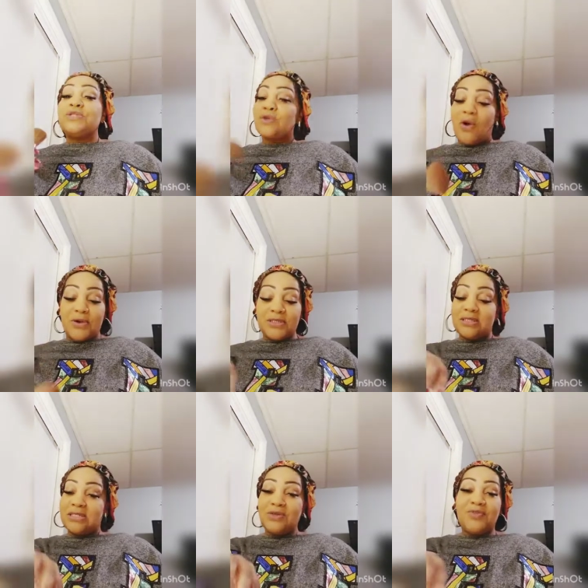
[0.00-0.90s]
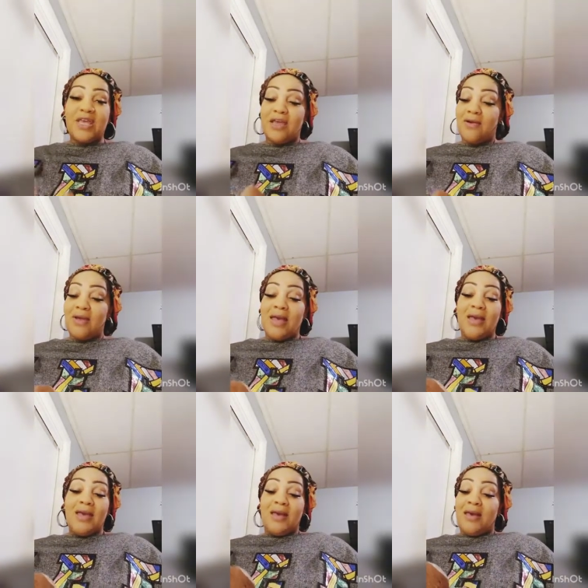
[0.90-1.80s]
scars are still there.
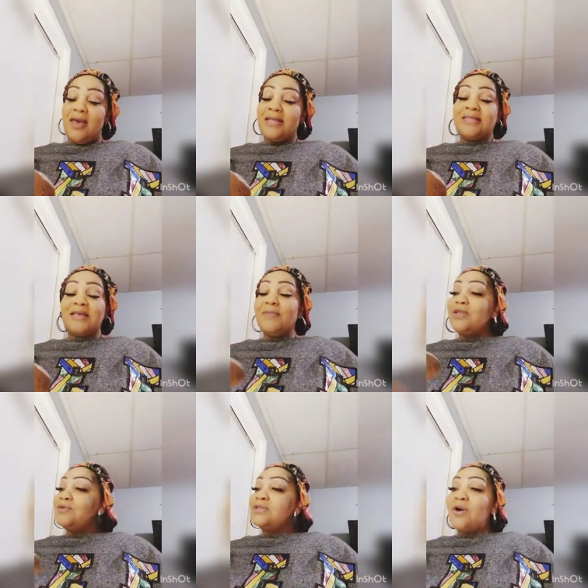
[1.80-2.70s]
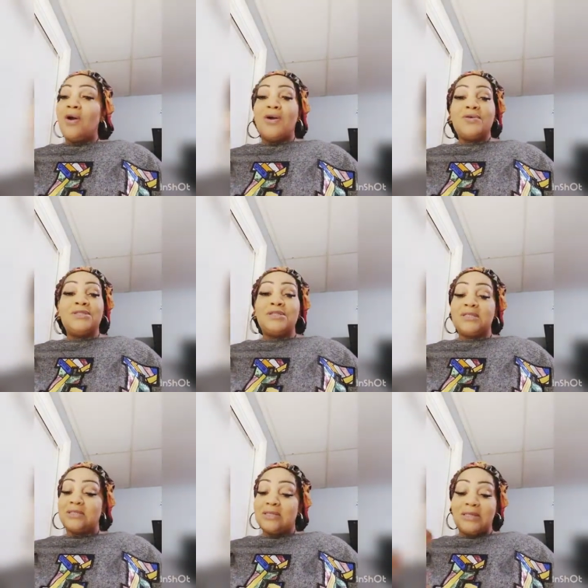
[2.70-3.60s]
And some of those scars,
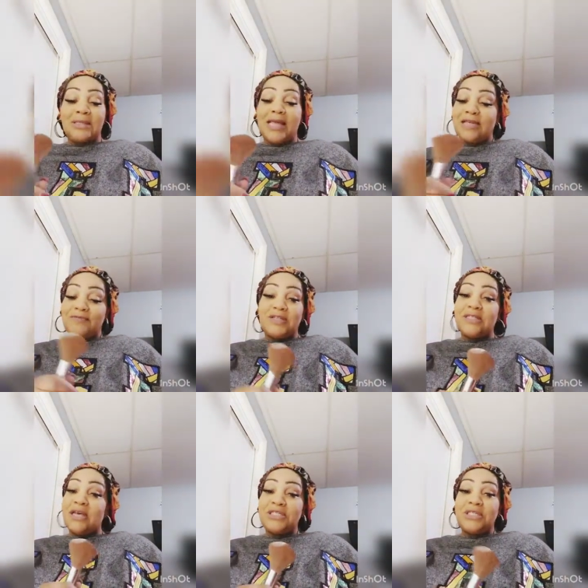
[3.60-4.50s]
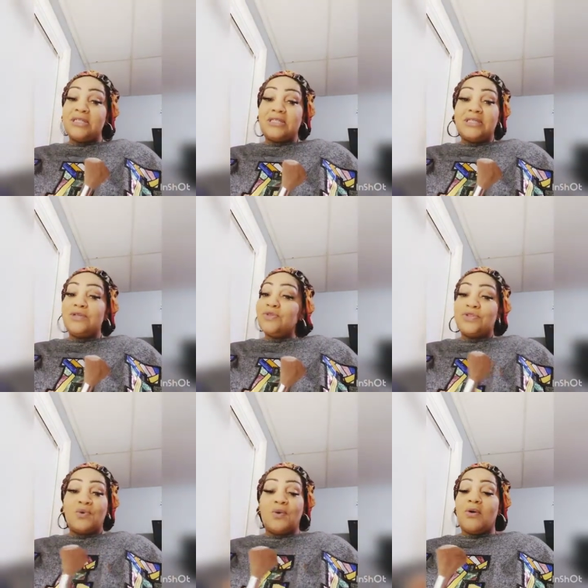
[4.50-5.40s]
just like if you touch it, it's still
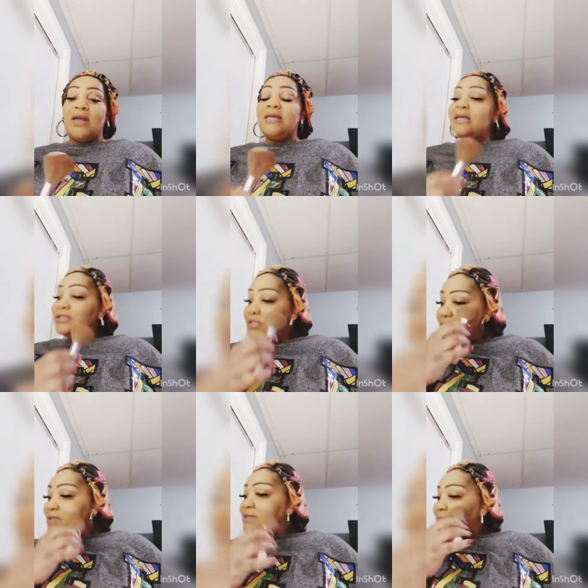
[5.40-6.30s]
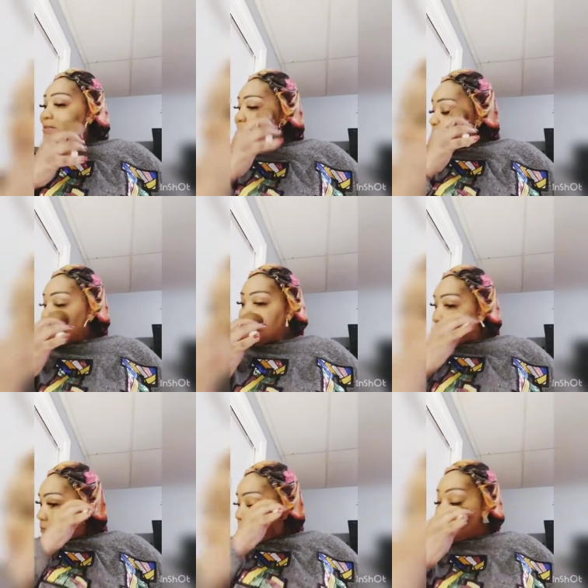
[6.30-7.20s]
sore. It's just
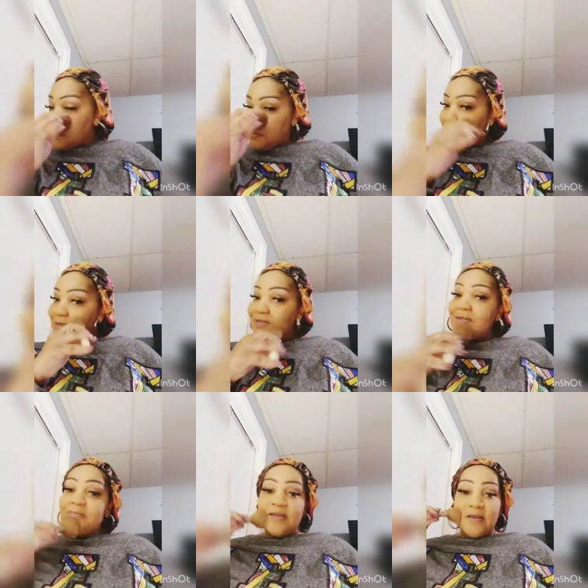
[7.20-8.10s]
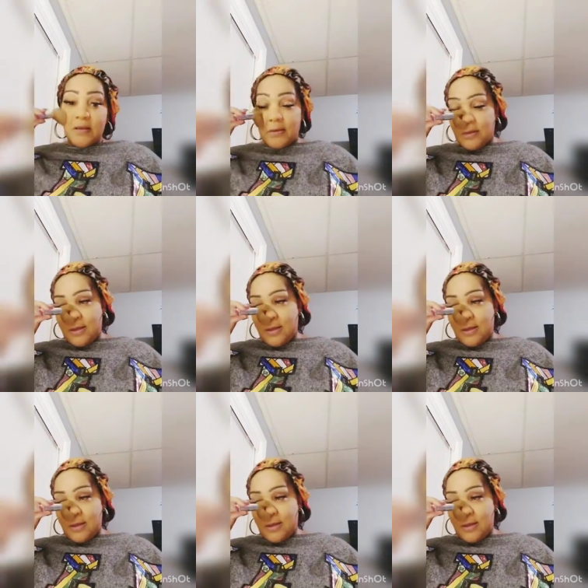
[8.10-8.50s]
not something